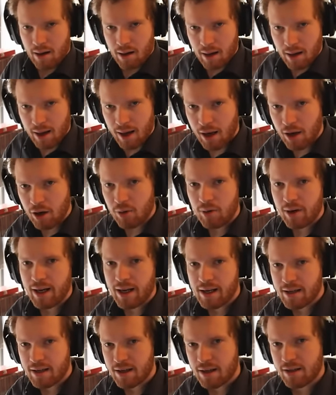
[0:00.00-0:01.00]
Hello,
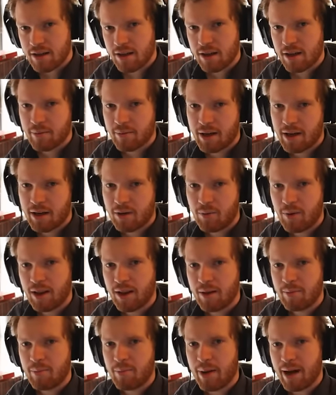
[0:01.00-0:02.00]
ladies and gentlemen, and
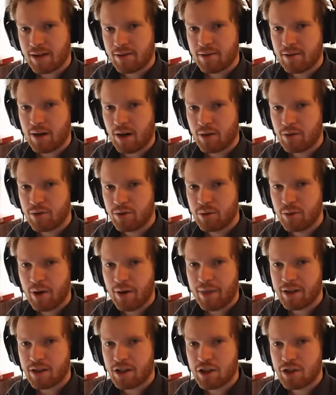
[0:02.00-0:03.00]
welcome back to Down to
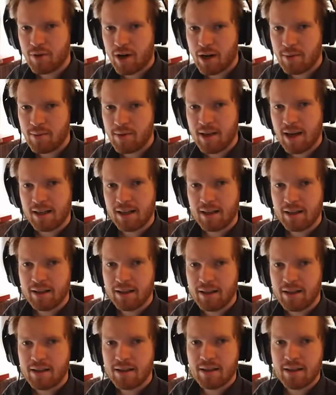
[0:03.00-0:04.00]
Earth Astronomy and
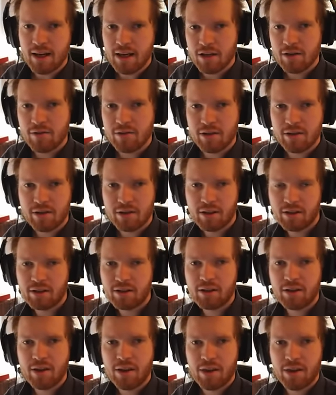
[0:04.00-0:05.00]
Elite Dangerous. This
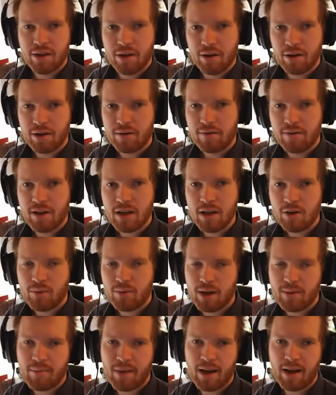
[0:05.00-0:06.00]
is the third
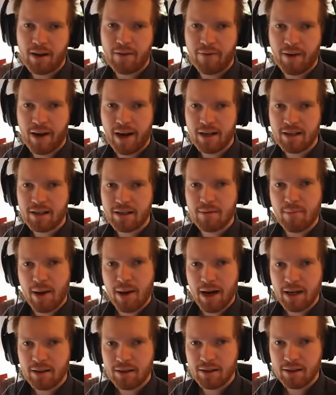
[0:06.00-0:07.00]
video in my Advanced
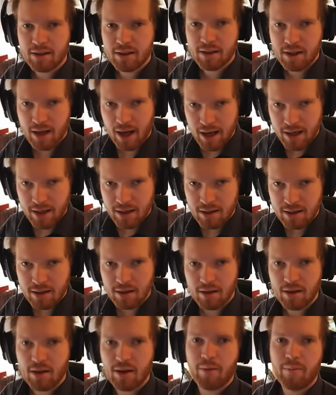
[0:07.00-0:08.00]
Miner's Guide.
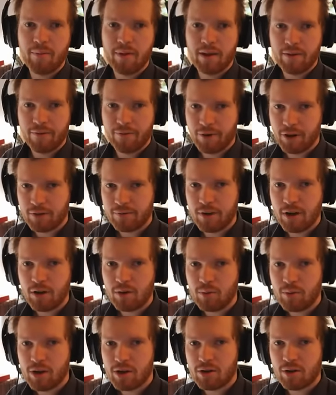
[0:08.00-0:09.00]
In the first
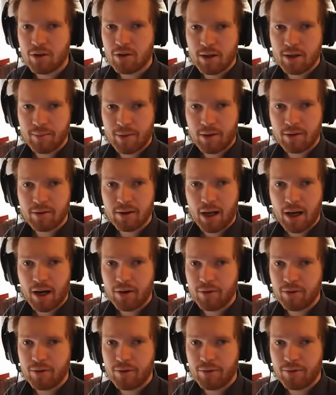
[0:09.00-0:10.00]
video, we talked about
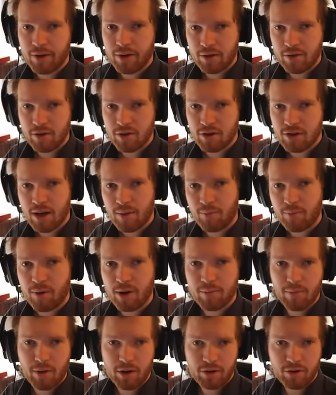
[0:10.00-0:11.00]
how you fit your ship,
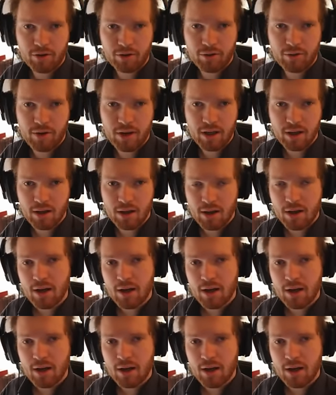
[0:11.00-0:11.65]
what modules you need.